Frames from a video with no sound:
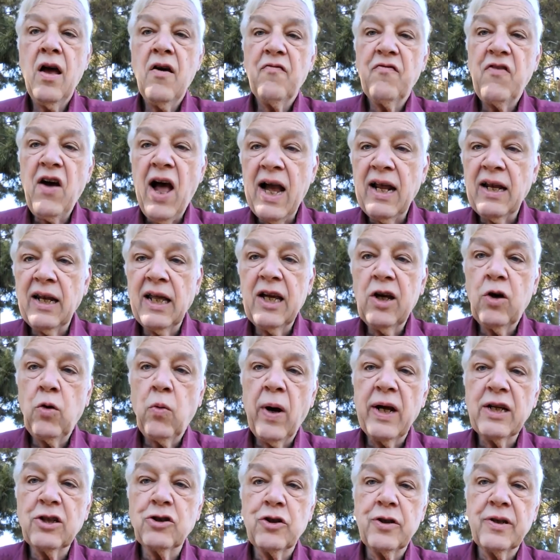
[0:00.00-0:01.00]
Finally,
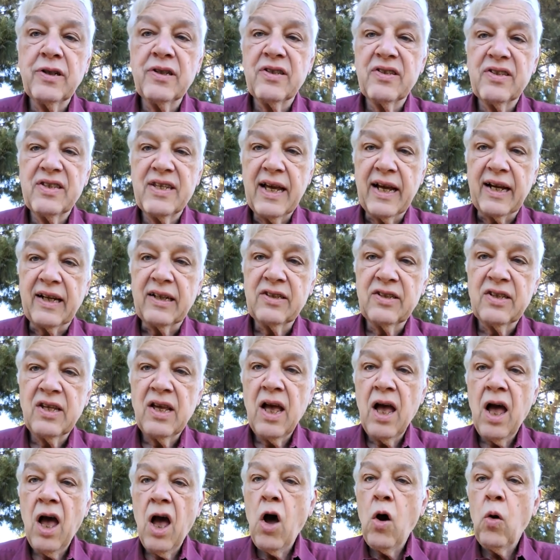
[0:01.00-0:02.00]
question 6.
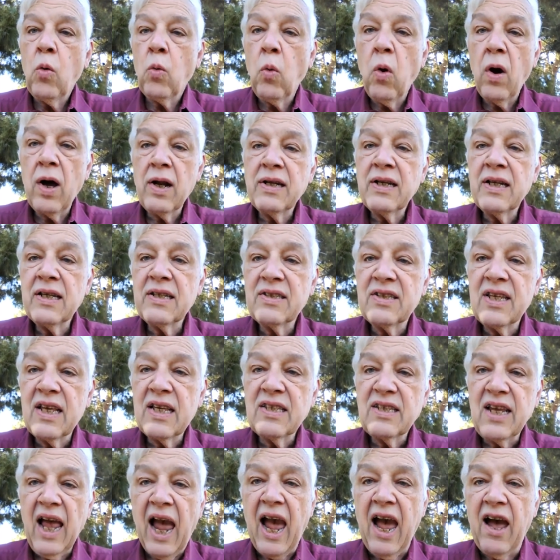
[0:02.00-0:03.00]
What does
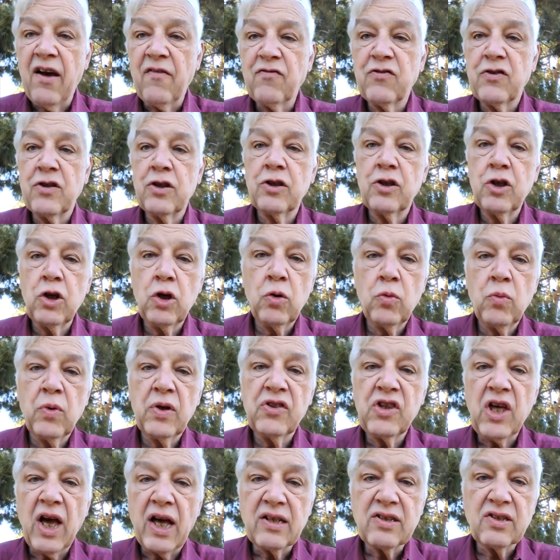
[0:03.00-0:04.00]
this have to do
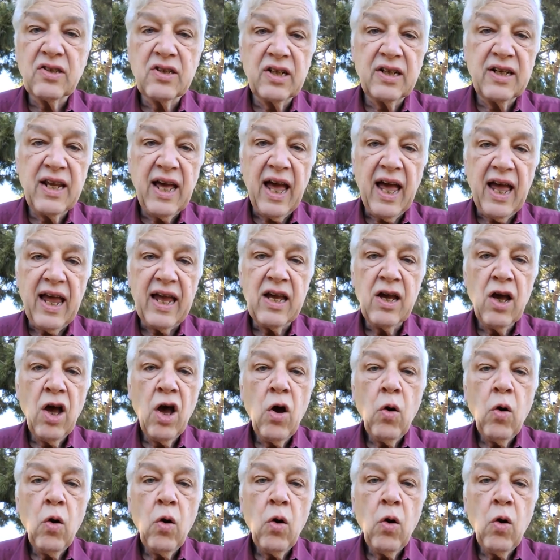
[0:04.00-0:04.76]
with us today?